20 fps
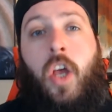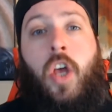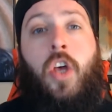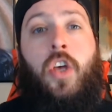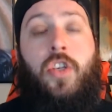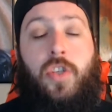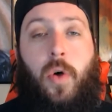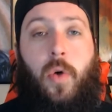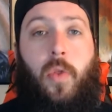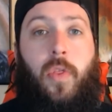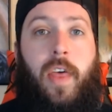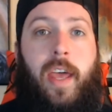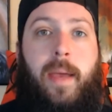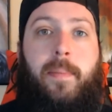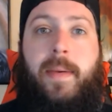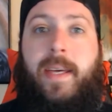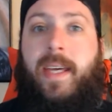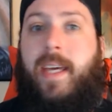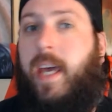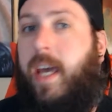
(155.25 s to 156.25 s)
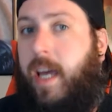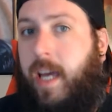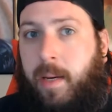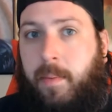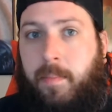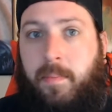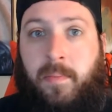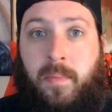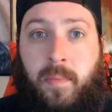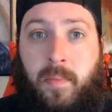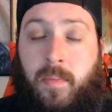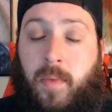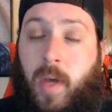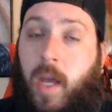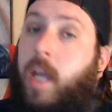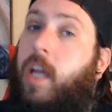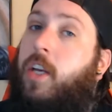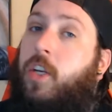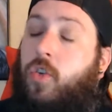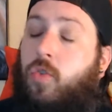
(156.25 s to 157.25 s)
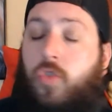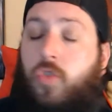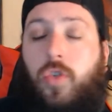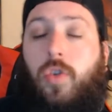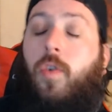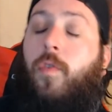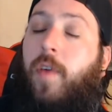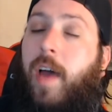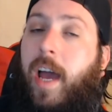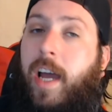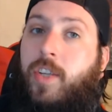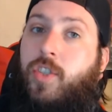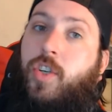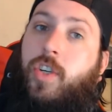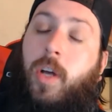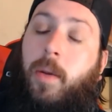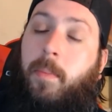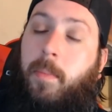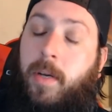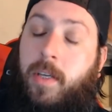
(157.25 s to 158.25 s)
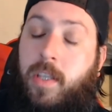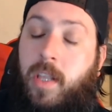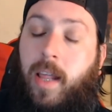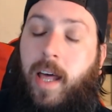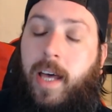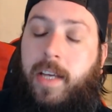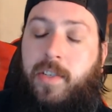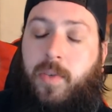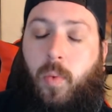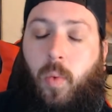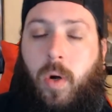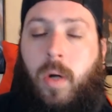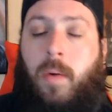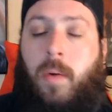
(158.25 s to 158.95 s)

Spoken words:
So they became a neutral faction among the last war,